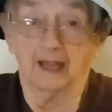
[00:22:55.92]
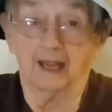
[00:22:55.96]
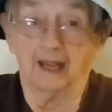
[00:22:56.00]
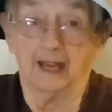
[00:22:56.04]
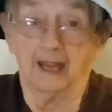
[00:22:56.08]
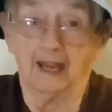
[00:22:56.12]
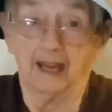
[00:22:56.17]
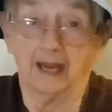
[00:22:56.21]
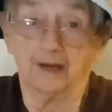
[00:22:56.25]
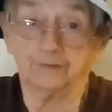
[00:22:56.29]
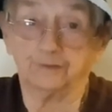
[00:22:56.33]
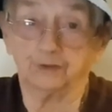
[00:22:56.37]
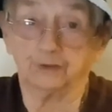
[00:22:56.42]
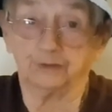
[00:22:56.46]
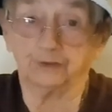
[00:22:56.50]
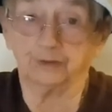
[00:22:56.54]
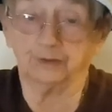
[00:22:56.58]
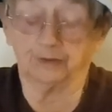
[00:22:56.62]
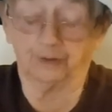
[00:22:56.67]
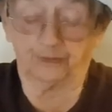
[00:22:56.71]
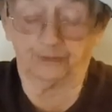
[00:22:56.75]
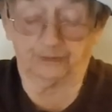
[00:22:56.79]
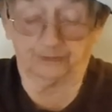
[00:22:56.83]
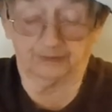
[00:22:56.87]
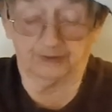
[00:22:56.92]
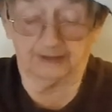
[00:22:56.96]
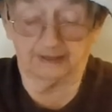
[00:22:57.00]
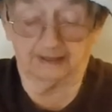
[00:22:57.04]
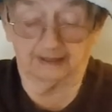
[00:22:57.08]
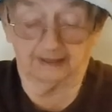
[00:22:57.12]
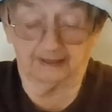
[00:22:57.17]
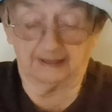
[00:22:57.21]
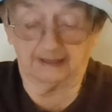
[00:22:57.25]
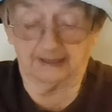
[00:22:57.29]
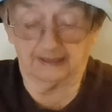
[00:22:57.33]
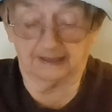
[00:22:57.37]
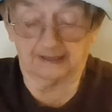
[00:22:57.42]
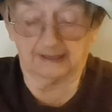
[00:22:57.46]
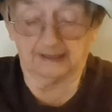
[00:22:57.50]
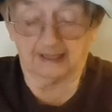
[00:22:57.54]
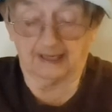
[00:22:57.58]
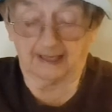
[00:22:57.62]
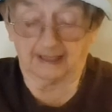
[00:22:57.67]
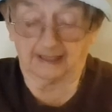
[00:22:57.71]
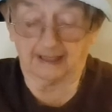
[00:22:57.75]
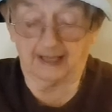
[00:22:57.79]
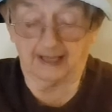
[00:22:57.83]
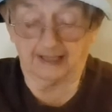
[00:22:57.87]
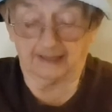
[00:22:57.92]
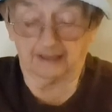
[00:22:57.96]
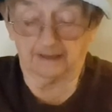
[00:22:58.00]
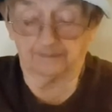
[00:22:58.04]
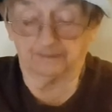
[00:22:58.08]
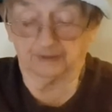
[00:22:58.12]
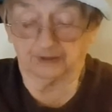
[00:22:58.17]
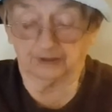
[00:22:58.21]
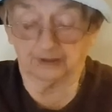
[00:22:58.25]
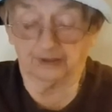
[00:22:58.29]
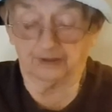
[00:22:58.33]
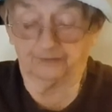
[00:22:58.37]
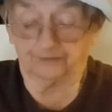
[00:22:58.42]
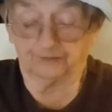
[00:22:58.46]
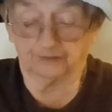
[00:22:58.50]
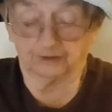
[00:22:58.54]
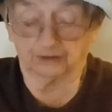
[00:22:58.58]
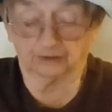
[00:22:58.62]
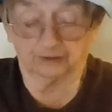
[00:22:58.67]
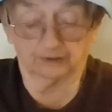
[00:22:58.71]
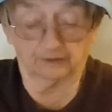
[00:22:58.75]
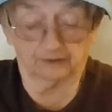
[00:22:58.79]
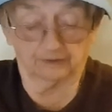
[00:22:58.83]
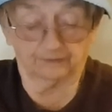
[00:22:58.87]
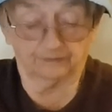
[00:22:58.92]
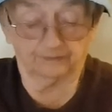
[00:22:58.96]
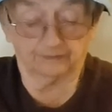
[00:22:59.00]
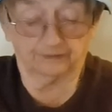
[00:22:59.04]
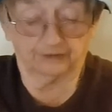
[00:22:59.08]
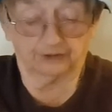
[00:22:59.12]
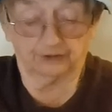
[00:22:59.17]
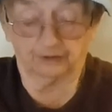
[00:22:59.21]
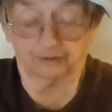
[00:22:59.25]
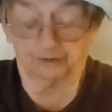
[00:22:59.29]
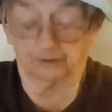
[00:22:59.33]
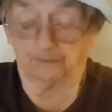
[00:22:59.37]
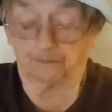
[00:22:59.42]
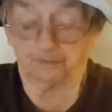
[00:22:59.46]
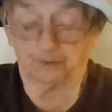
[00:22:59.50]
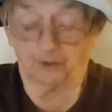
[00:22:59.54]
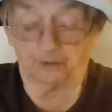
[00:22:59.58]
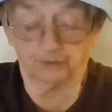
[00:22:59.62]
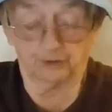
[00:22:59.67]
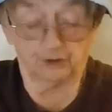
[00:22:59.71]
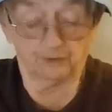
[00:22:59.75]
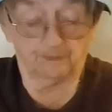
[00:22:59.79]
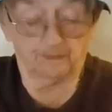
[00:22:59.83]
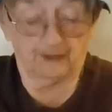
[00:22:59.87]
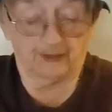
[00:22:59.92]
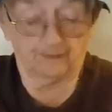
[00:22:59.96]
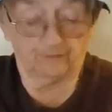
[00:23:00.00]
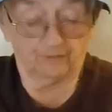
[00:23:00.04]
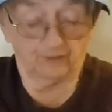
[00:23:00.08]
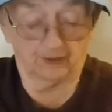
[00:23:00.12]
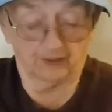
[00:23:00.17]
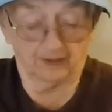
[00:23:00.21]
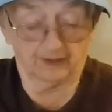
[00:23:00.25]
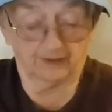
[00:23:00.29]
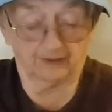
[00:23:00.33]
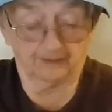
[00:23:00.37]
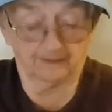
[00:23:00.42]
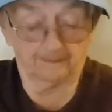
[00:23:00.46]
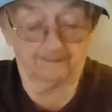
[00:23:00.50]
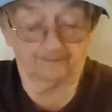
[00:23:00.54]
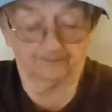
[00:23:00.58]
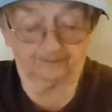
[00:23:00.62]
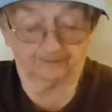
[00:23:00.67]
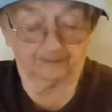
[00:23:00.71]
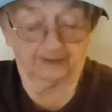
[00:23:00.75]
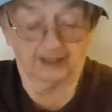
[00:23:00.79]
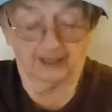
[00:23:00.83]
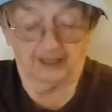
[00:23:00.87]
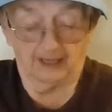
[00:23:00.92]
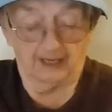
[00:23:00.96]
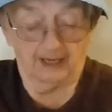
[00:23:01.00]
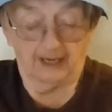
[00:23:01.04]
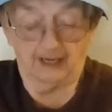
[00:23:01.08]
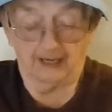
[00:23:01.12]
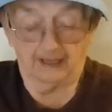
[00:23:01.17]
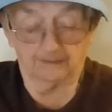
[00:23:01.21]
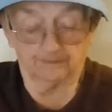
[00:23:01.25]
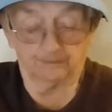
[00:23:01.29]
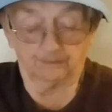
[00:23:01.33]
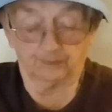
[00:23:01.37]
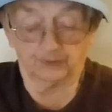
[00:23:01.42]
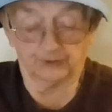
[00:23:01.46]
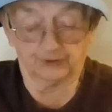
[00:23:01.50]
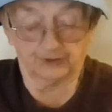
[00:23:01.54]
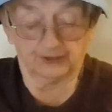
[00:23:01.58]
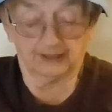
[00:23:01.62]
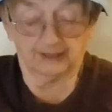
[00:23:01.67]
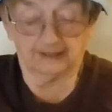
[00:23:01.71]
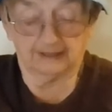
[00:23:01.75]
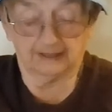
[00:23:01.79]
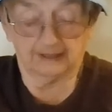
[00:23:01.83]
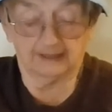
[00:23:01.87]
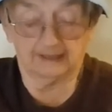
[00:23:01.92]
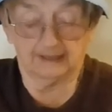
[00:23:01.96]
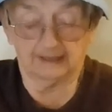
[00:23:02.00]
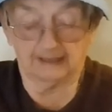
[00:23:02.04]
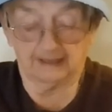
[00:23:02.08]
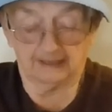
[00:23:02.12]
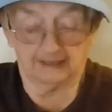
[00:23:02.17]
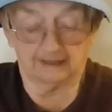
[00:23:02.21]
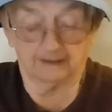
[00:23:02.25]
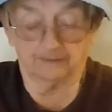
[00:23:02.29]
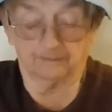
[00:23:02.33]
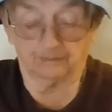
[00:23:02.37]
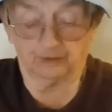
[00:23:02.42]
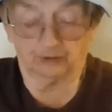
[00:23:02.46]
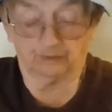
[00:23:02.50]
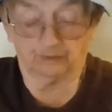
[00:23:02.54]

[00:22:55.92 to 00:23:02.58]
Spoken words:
After 2 or 3 days, I got up enough nerve to approach my father and presented him the